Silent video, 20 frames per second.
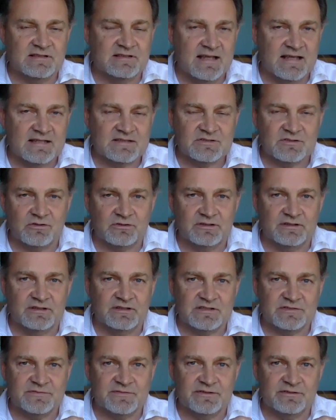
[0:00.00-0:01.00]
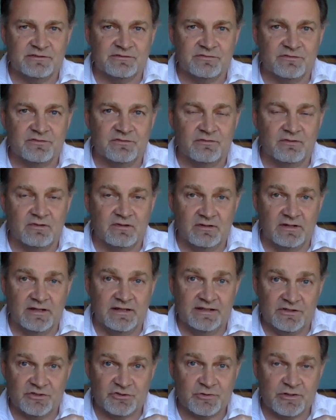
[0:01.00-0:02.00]
in Yesod in the sphere in
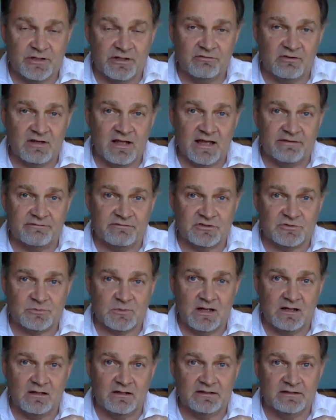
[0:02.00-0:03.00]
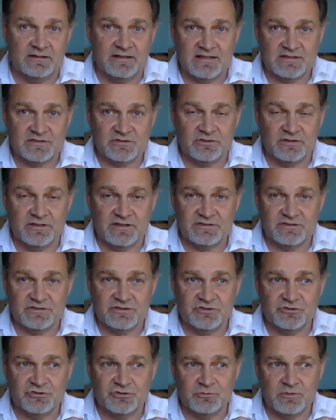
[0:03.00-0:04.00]
the tree of life as well. And Yesod is to
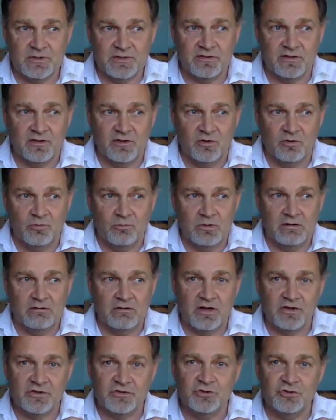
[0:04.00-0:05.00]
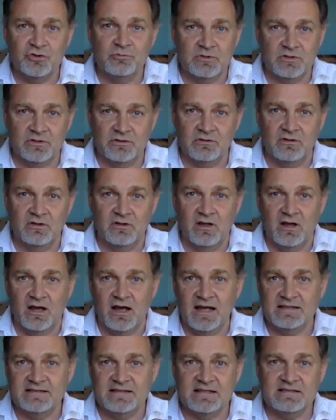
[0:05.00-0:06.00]
do with where our human
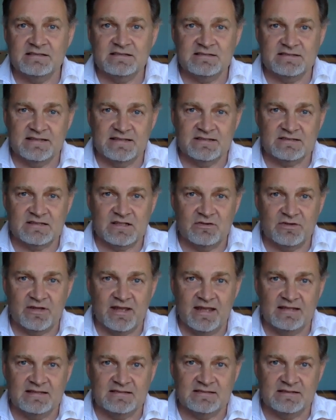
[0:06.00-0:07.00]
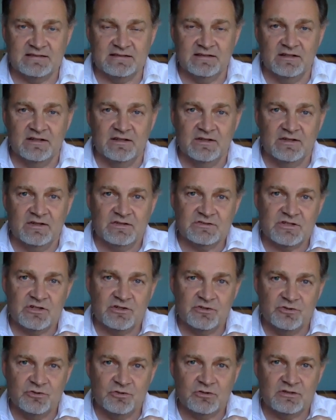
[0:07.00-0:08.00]
identity is located. So
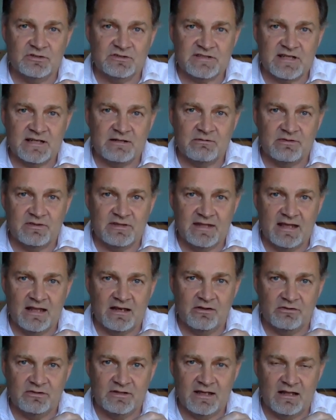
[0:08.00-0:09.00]
you can say with yellow,